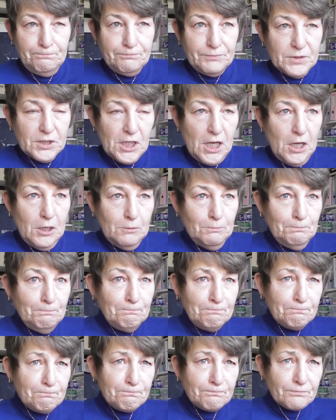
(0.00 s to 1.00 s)
So
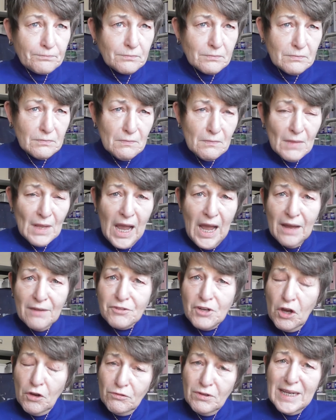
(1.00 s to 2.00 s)
I've
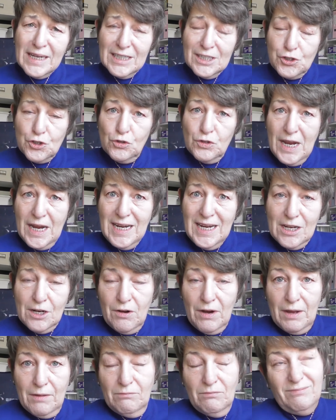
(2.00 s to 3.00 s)
not really done any
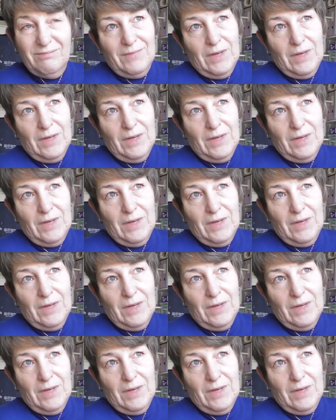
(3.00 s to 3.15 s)
crap.